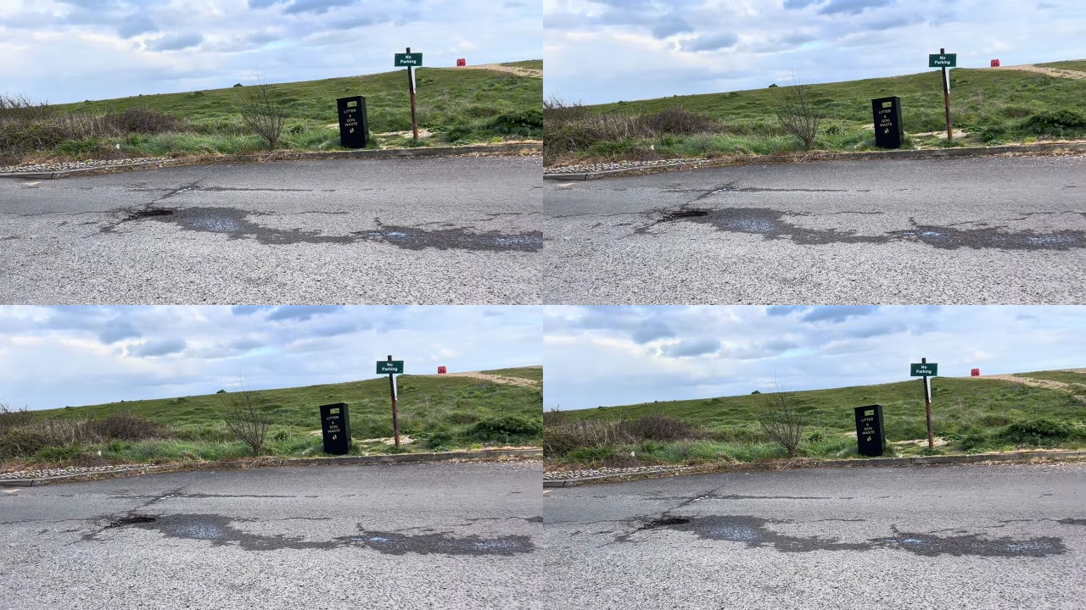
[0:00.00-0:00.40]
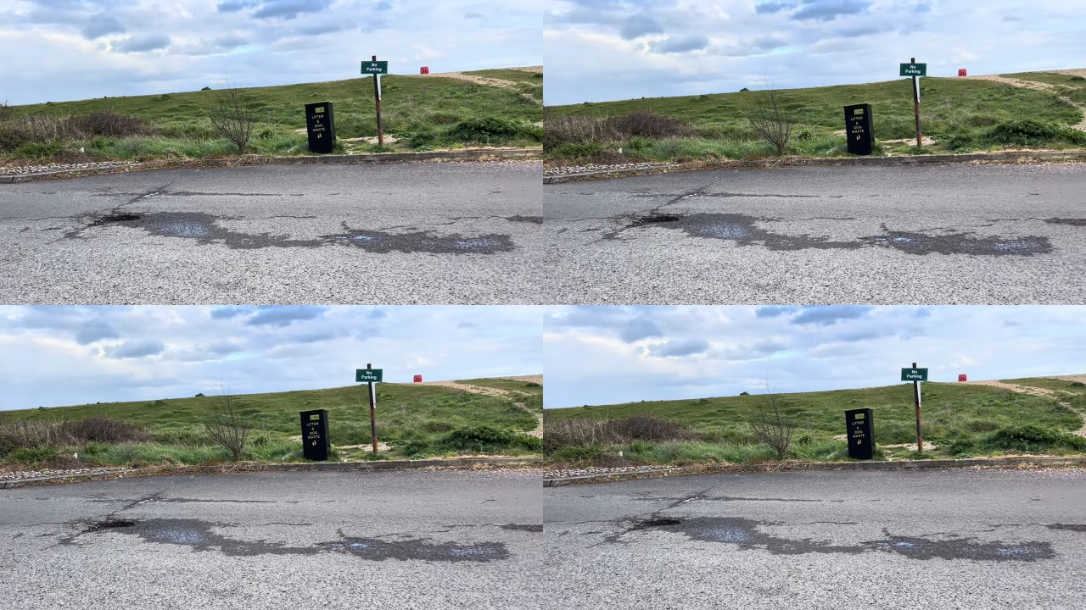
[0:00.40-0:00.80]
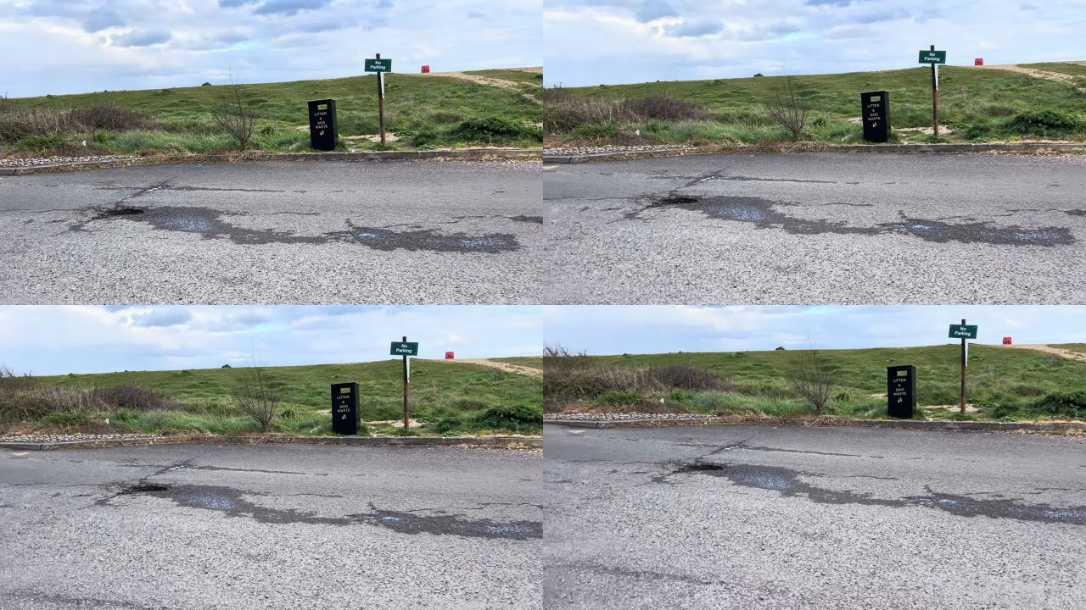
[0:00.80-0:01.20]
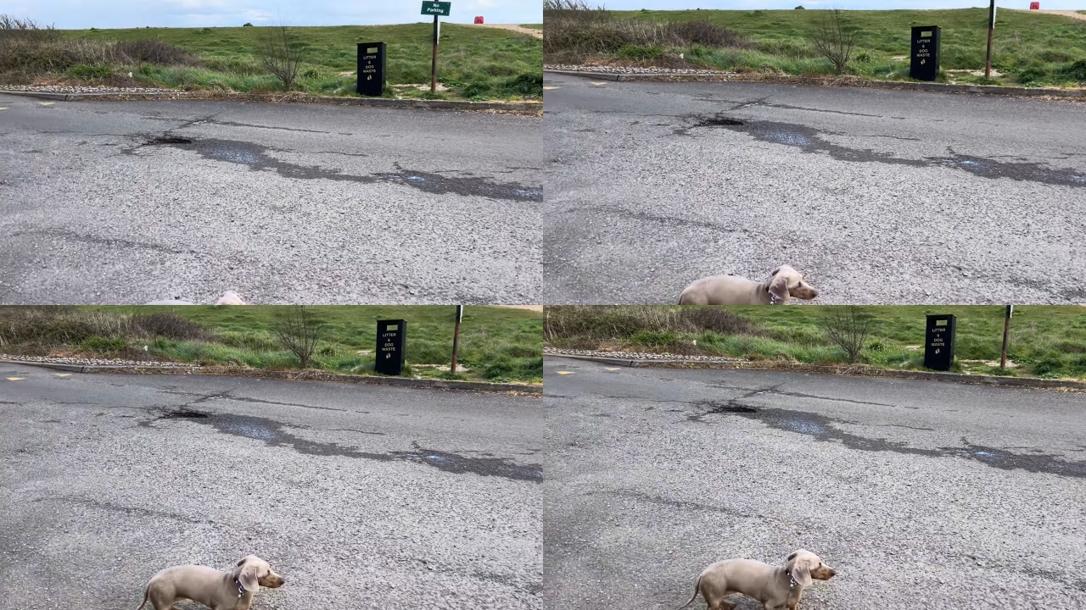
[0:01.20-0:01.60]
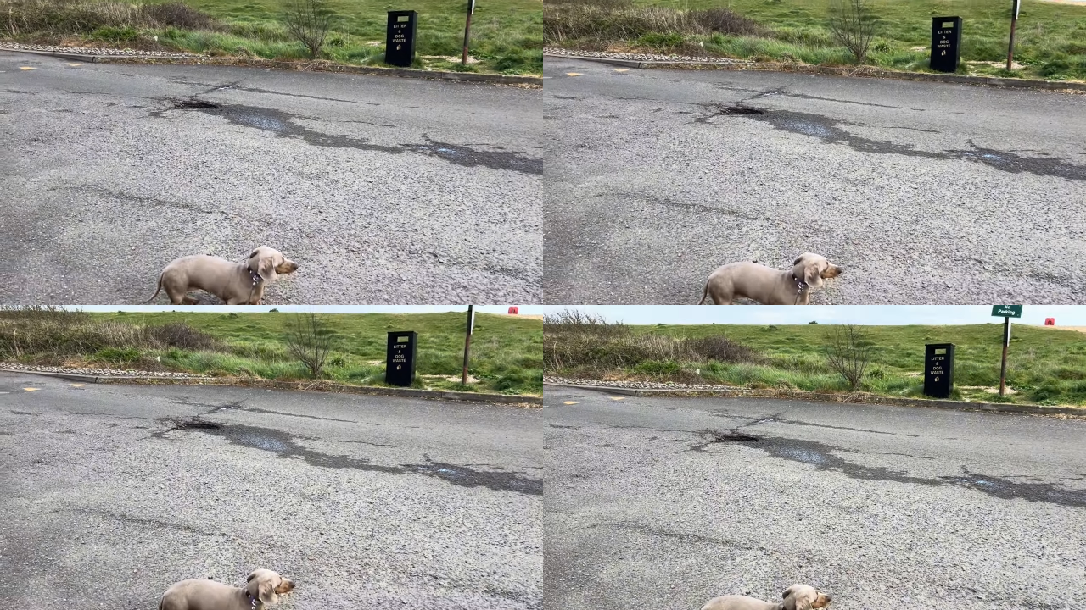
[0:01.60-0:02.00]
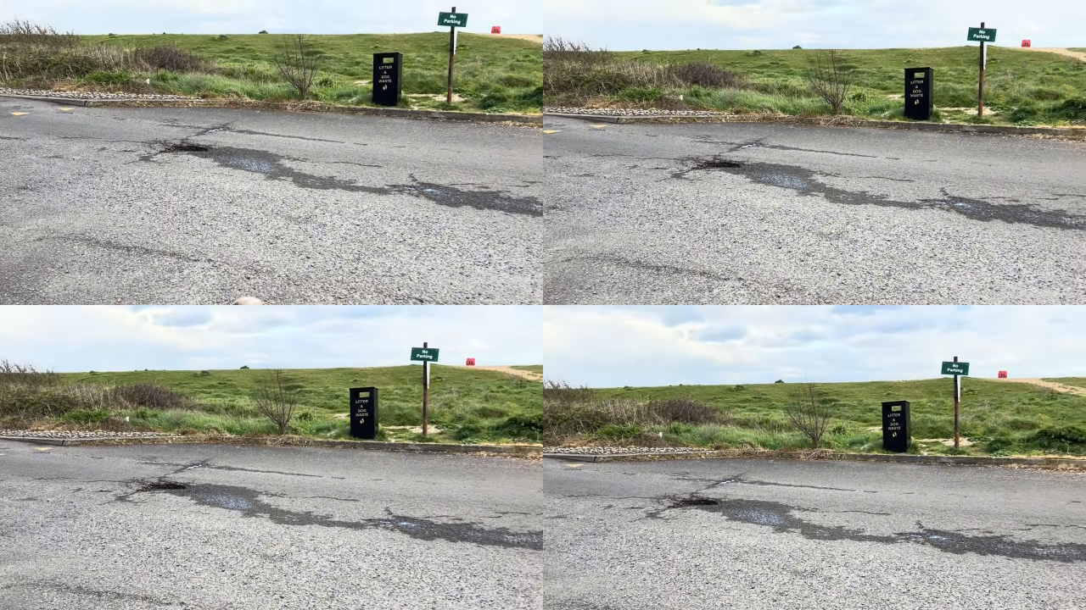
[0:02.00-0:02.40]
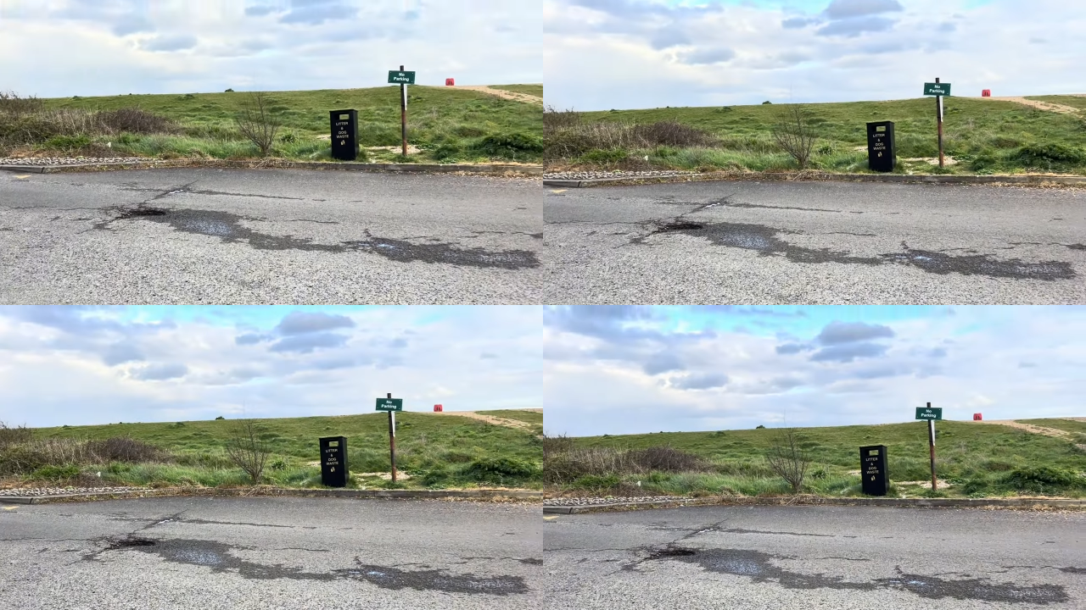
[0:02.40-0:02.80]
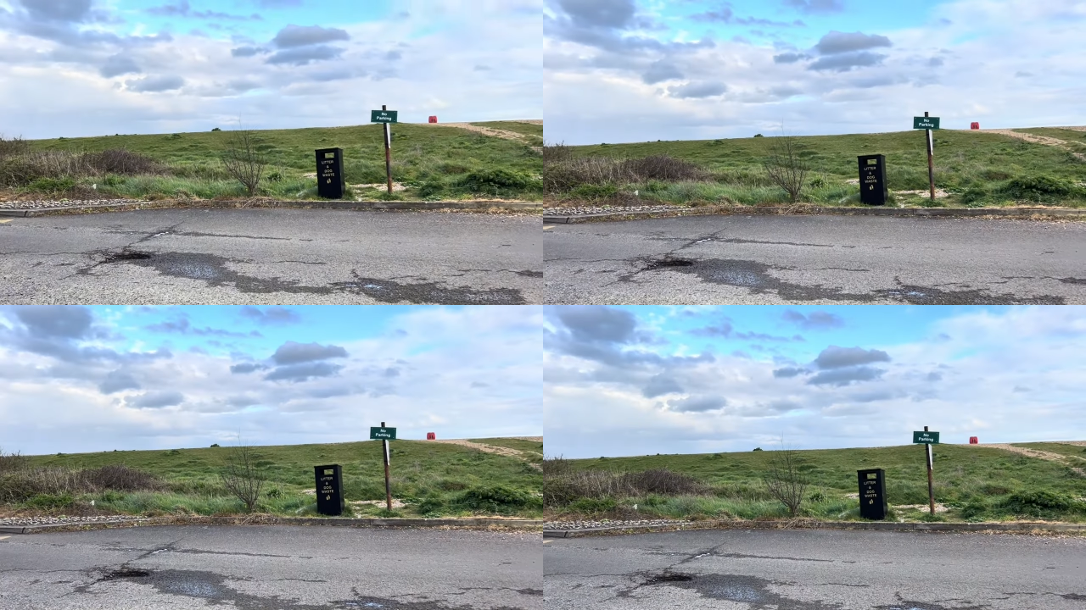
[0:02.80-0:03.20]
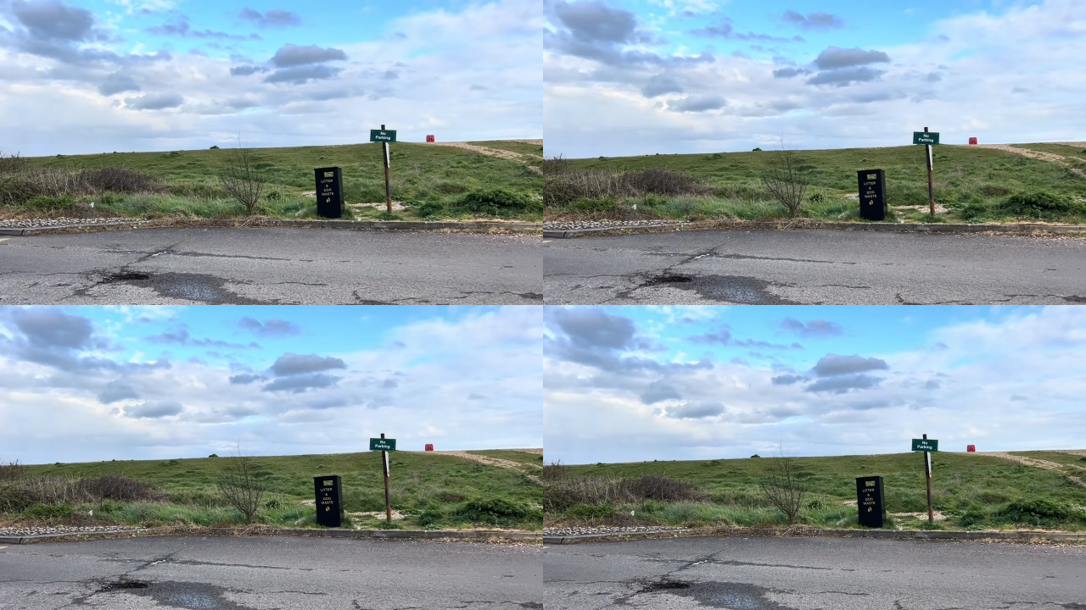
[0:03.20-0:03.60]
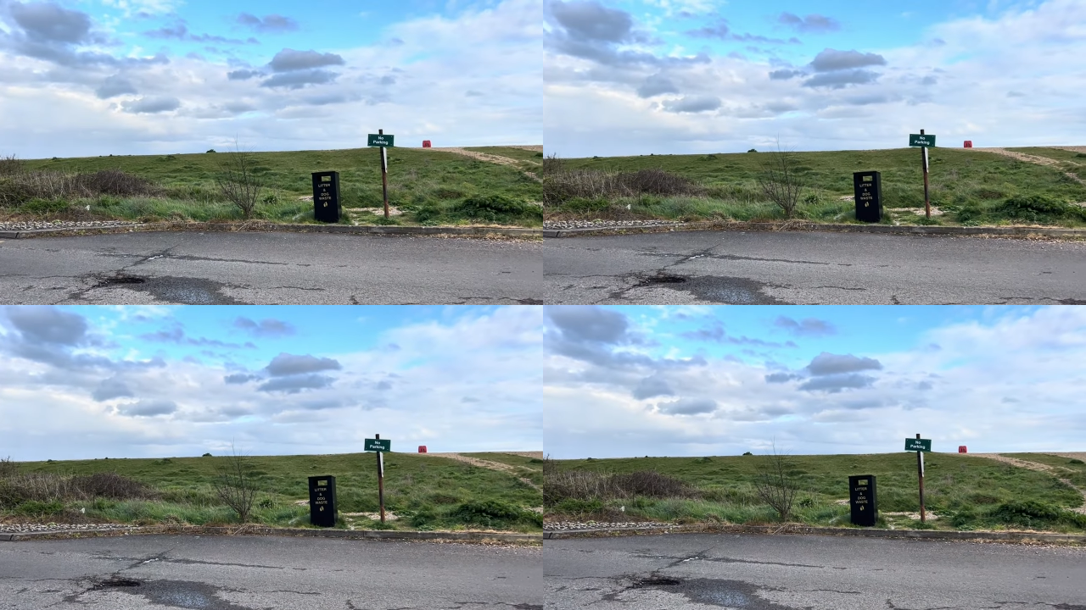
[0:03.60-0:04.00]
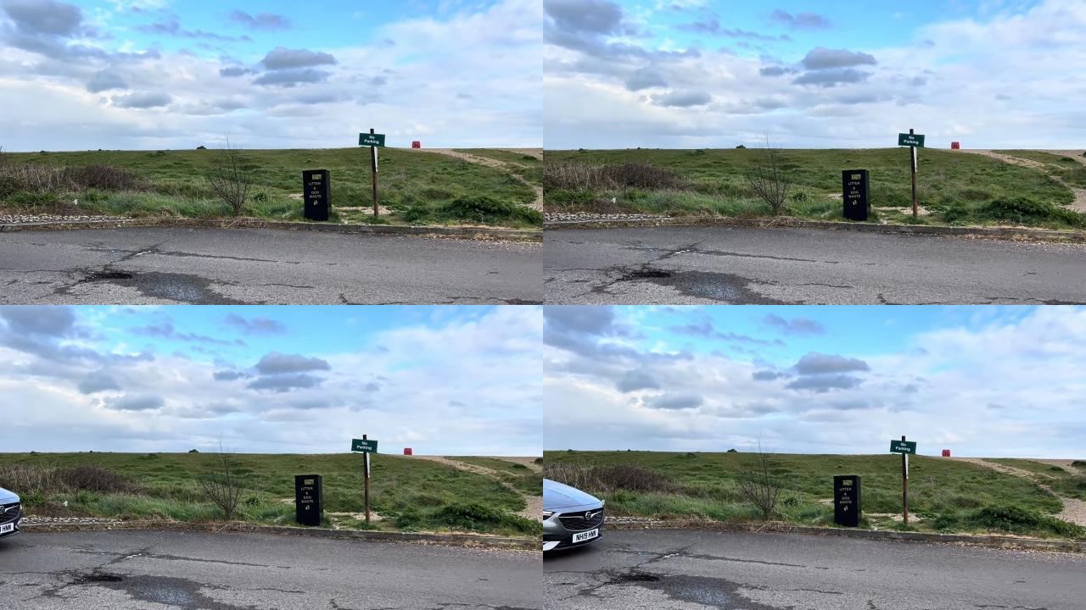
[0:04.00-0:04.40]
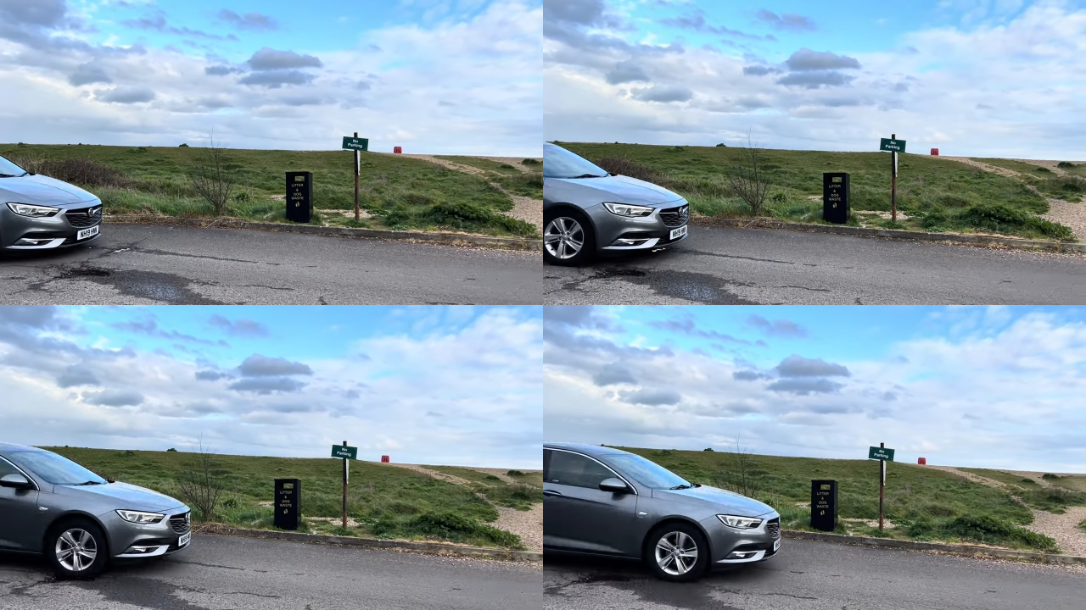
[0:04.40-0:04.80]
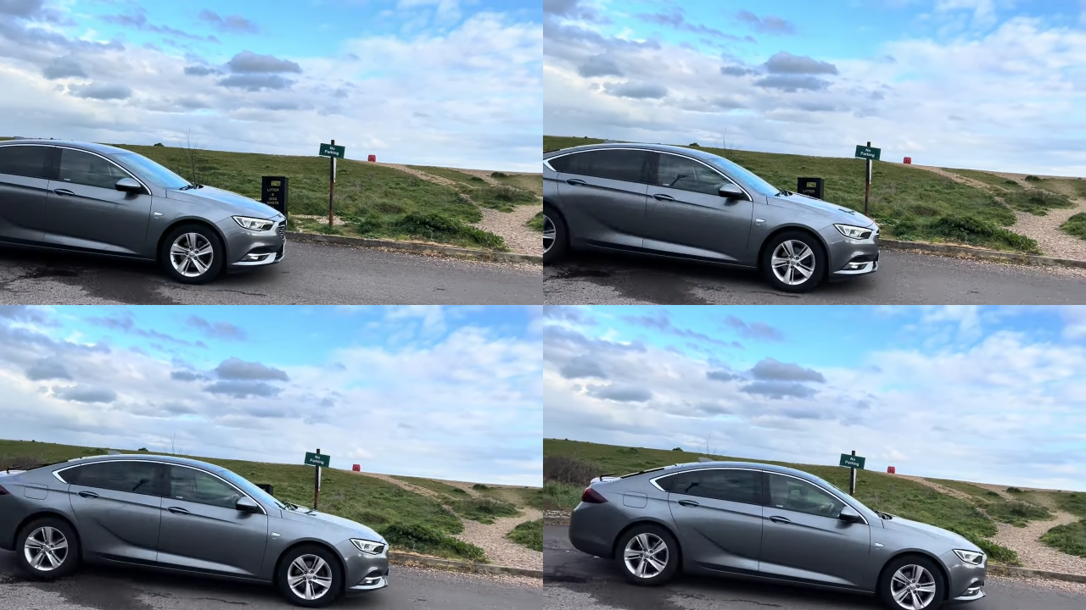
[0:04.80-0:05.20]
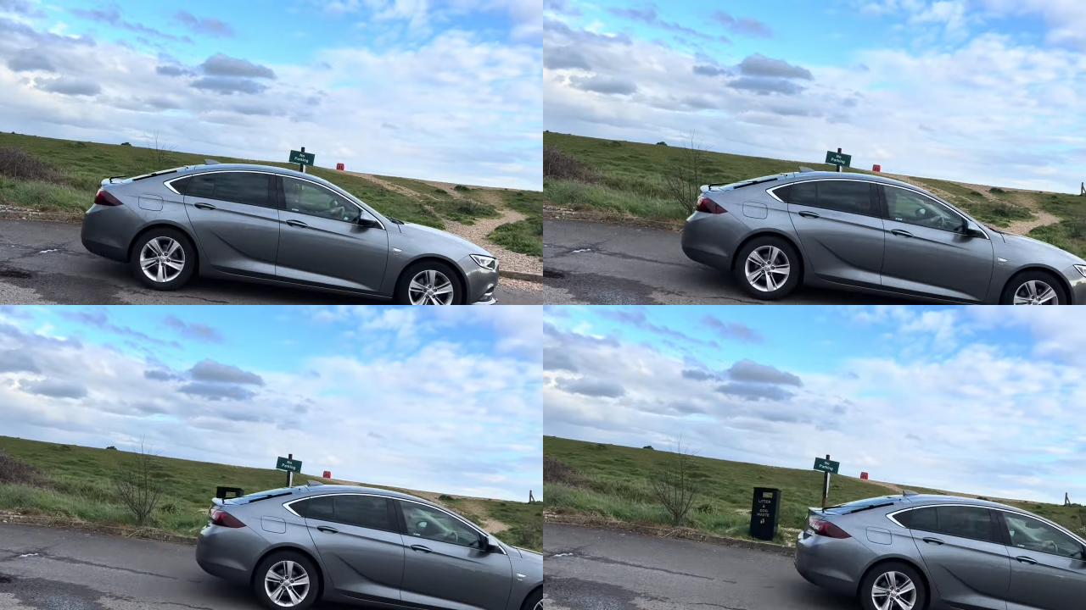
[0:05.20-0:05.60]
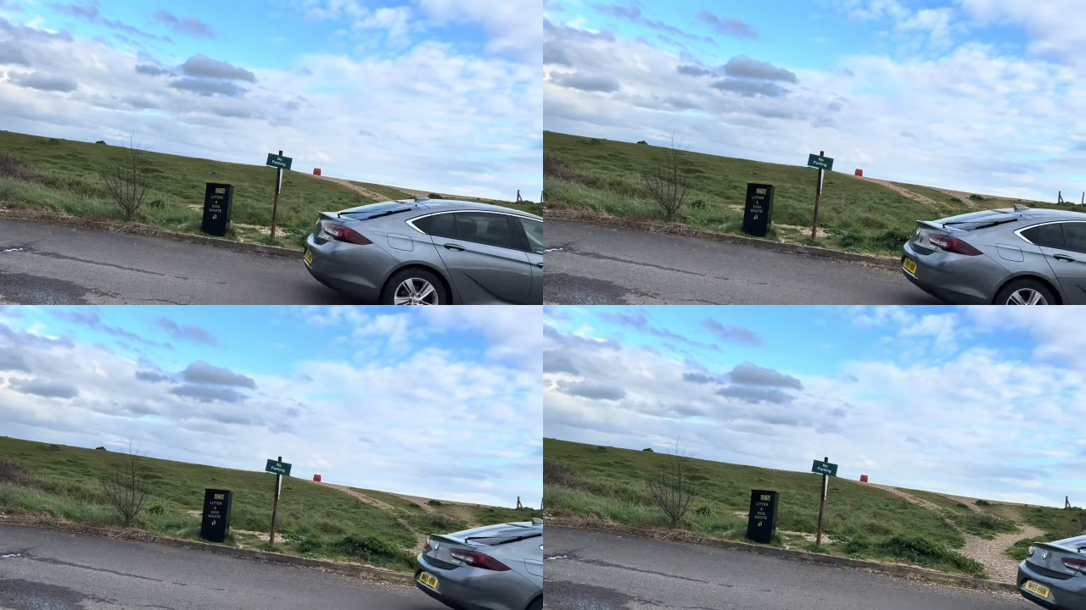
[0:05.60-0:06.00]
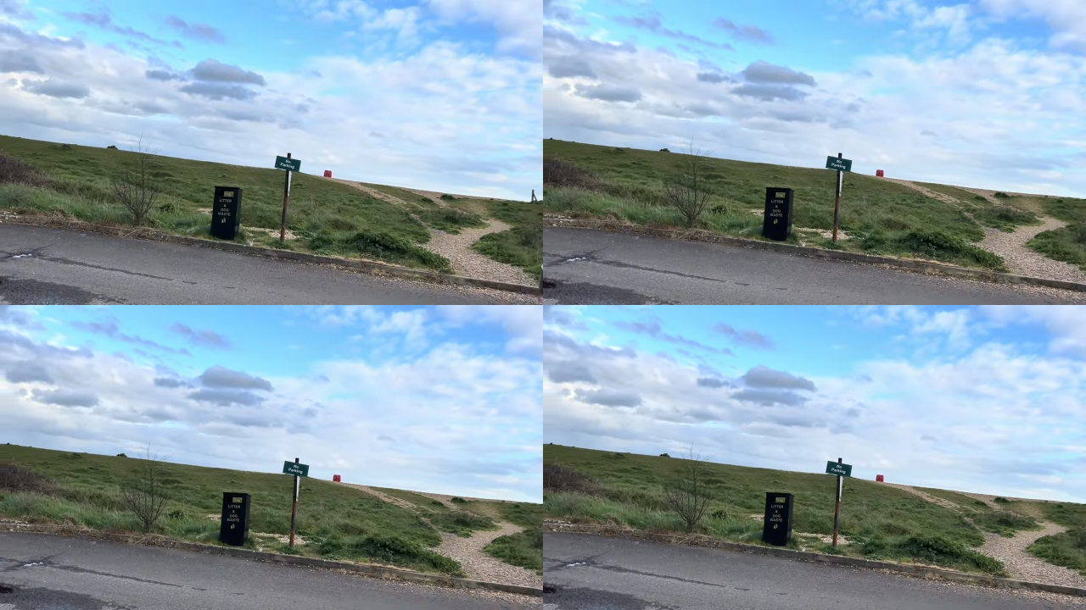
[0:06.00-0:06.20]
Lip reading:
Nobody's mouth can be seen.